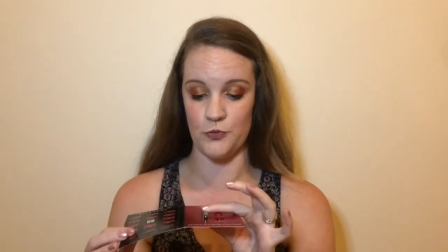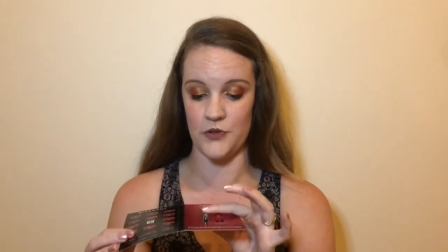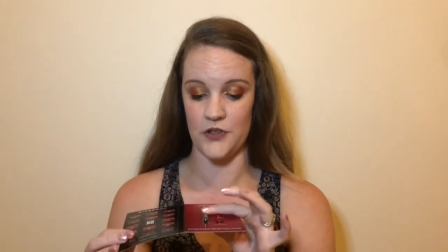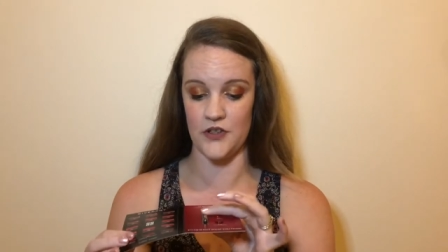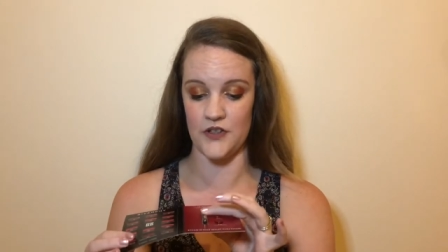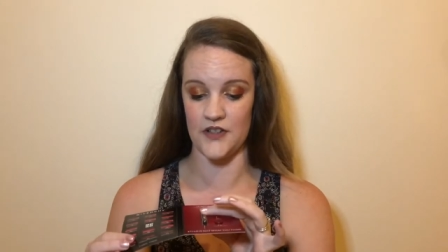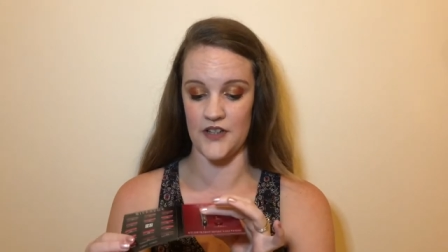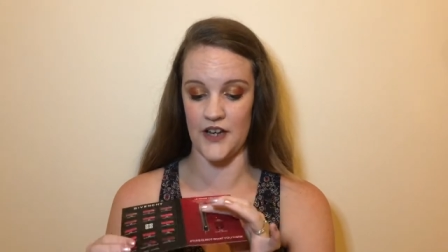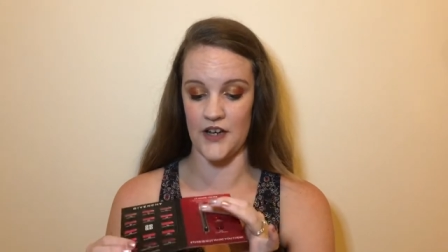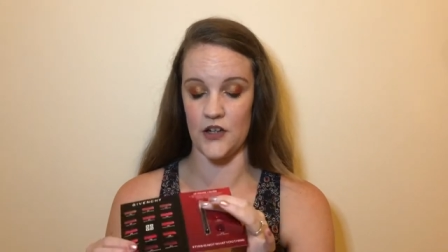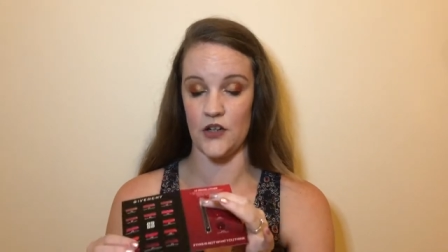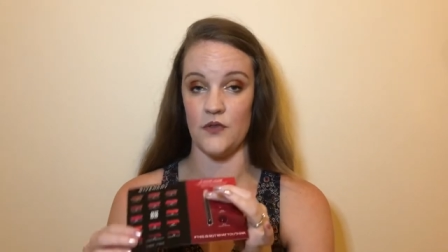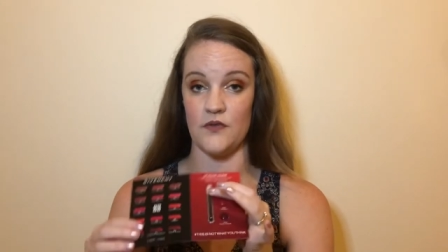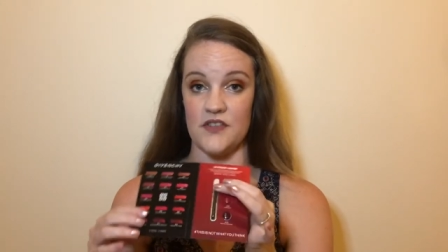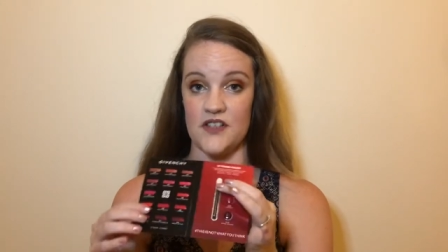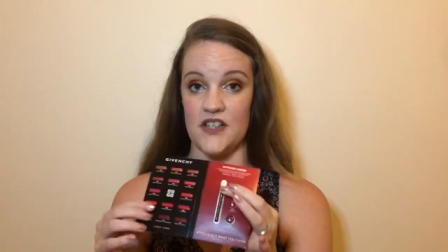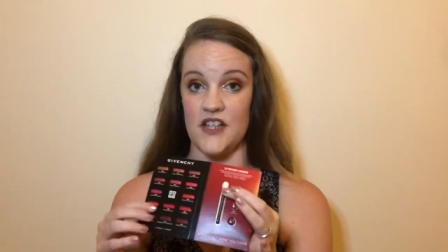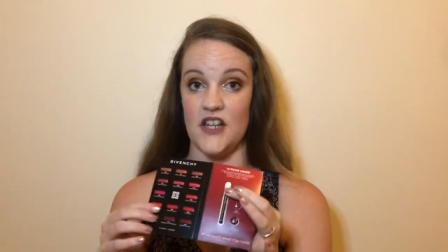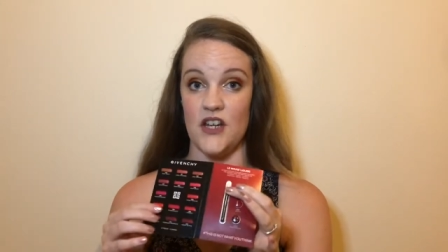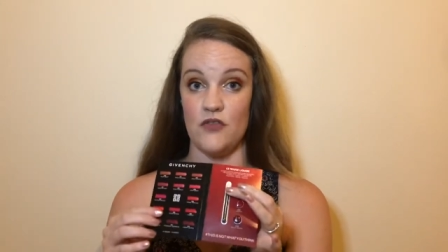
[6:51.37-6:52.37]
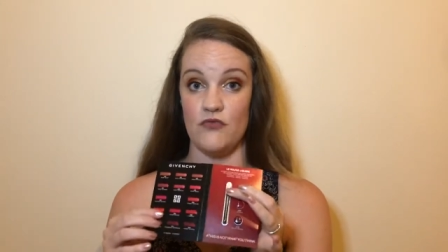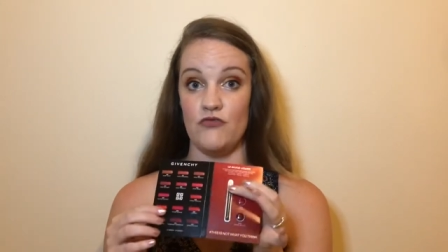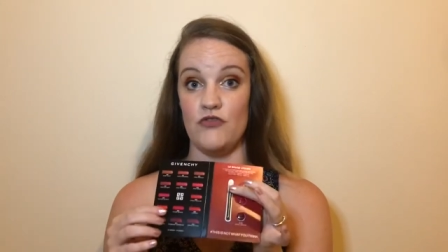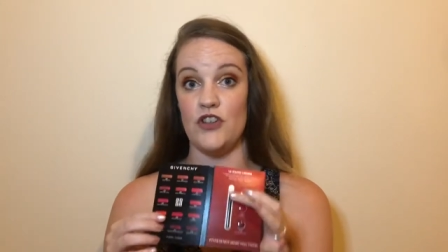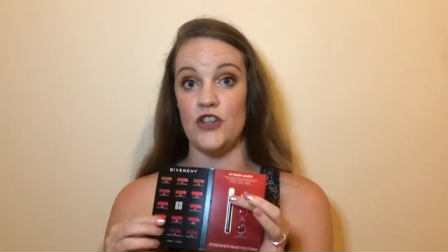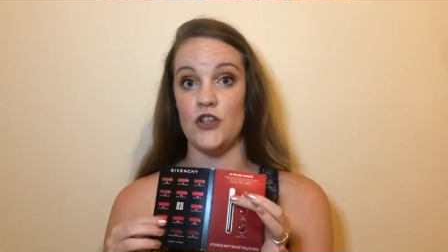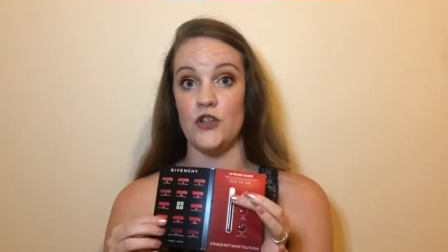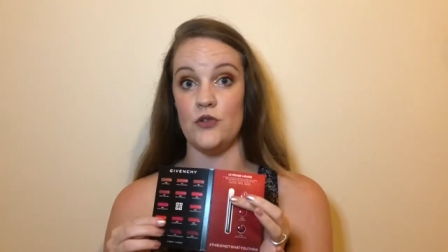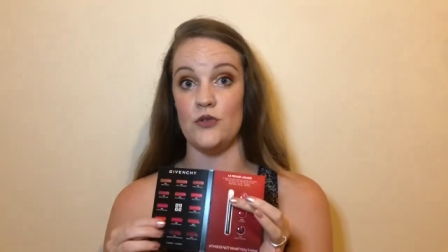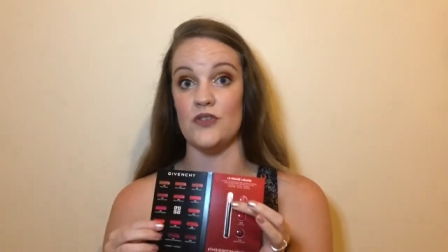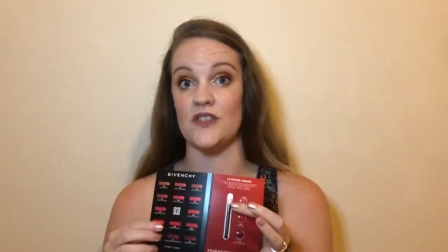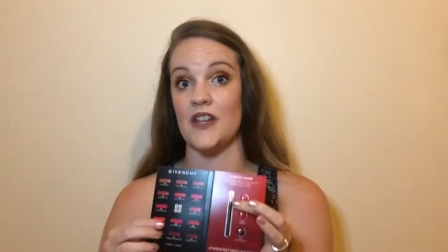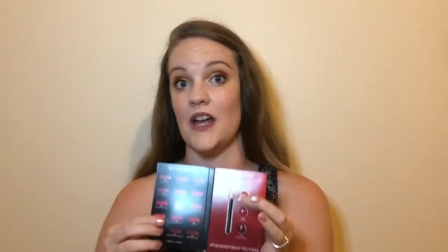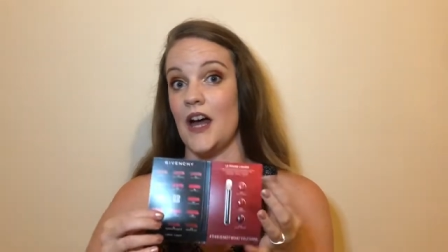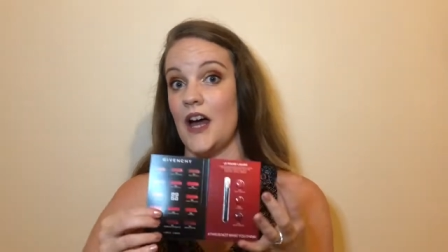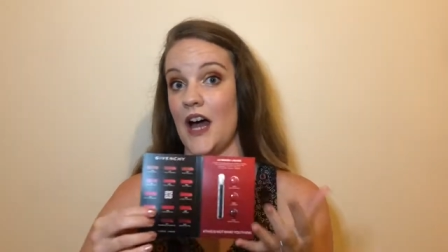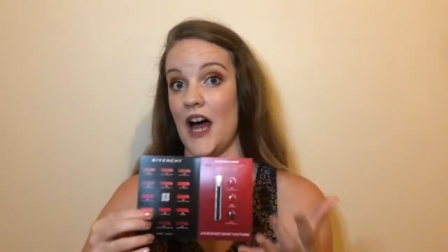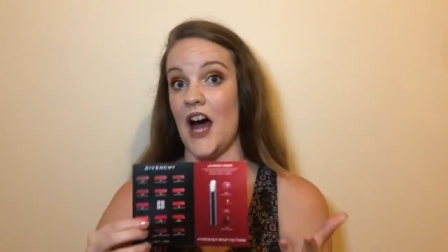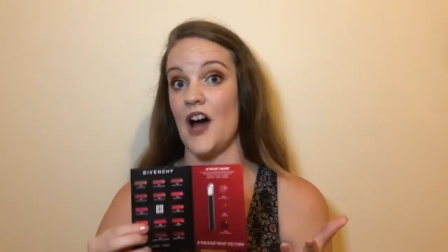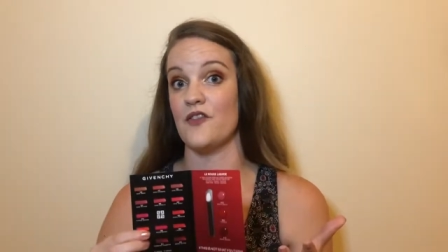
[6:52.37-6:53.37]
because I can obviously reuse
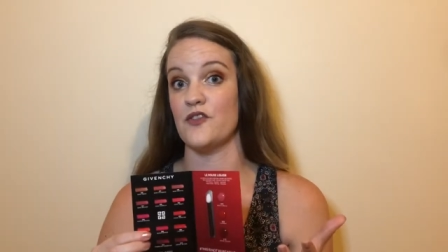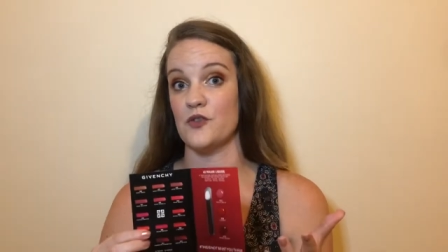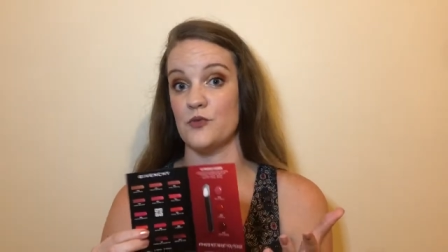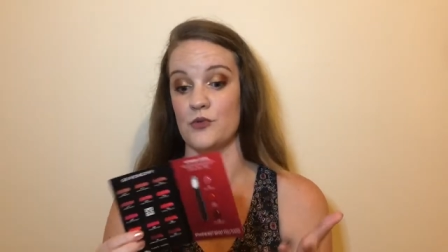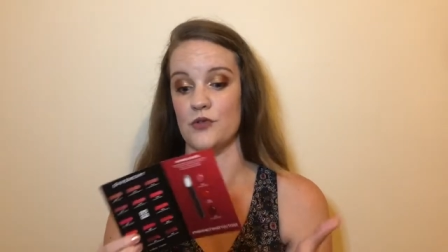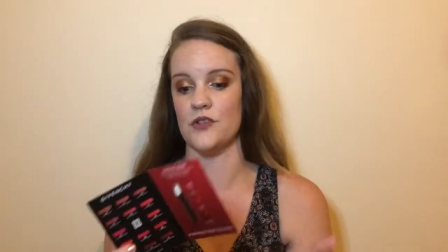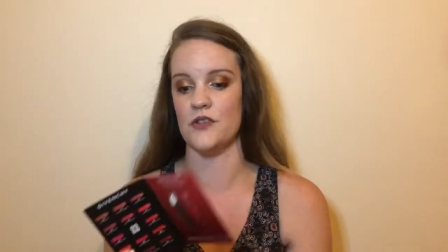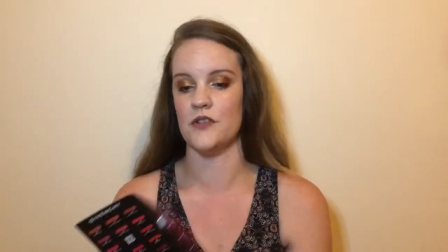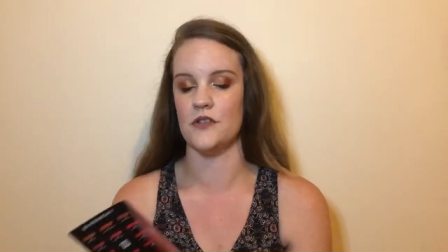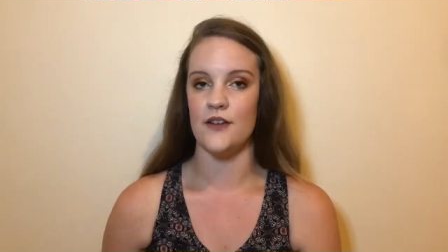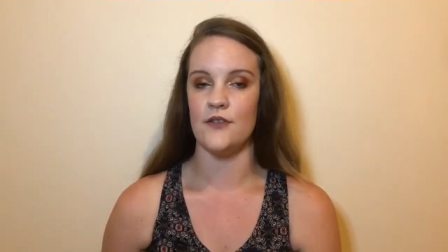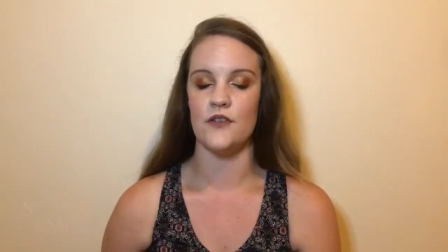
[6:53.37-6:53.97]
that afterwards.